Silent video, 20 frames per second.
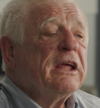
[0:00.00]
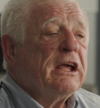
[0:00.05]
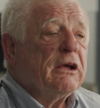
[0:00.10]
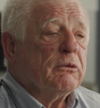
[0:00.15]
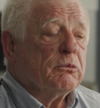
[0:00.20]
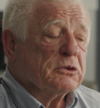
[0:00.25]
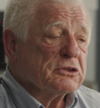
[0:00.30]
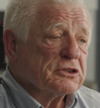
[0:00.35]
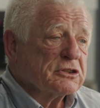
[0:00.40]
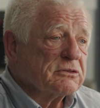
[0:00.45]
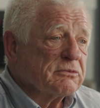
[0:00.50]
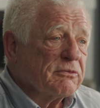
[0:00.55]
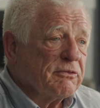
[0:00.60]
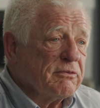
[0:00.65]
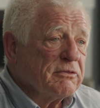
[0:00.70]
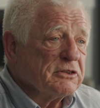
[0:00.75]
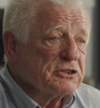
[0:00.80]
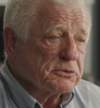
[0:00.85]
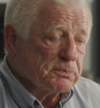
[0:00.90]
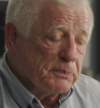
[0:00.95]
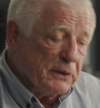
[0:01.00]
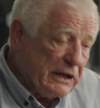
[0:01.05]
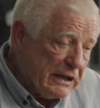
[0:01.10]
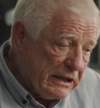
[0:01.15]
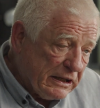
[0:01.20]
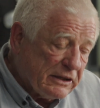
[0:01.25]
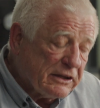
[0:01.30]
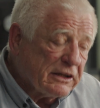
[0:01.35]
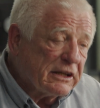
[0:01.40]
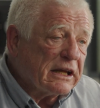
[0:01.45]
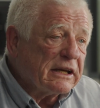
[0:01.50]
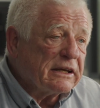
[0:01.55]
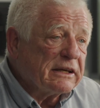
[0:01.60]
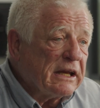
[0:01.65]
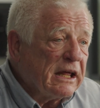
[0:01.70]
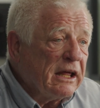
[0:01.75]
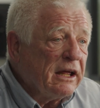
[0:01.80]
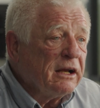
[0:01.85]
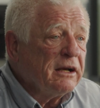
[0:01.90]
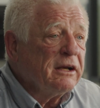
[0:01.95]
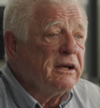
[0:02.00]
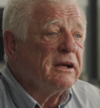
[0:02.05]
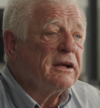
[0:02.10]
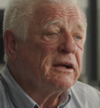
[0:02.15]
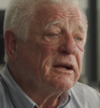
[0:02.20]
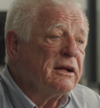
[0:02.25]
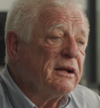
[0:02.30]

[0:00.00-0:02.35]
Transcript: It was speedy to get down,